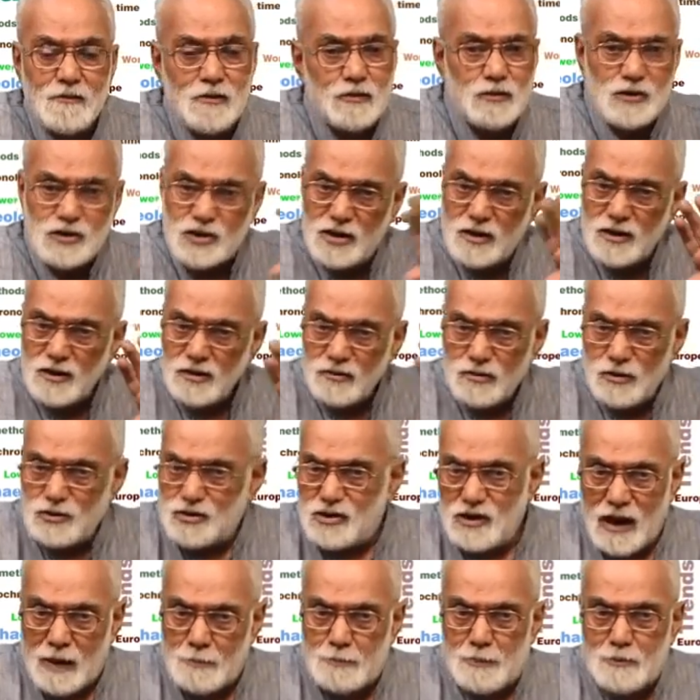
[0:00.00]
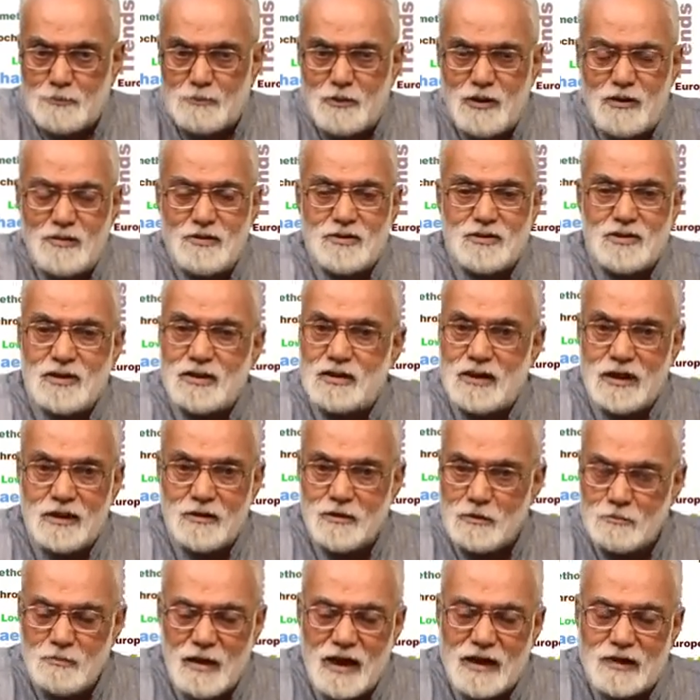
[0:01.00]
which are Upper Paleolithic, they are
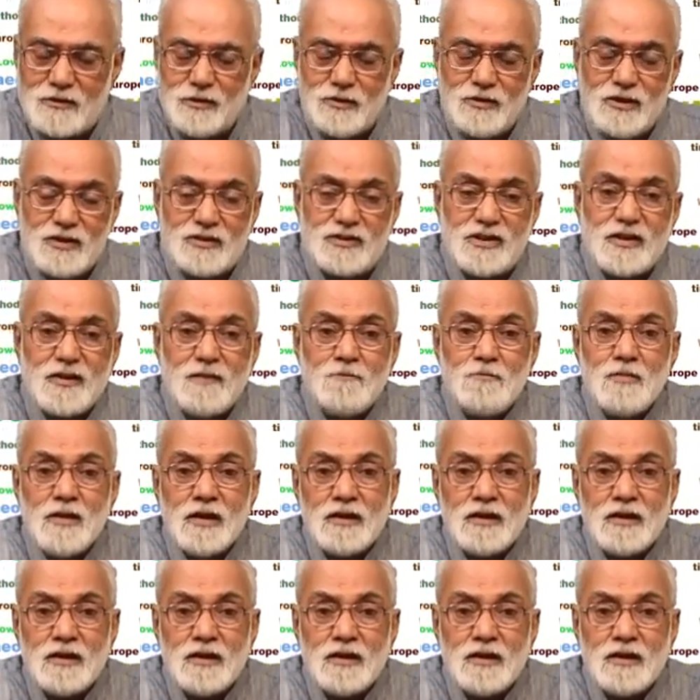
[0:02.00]
not microliths.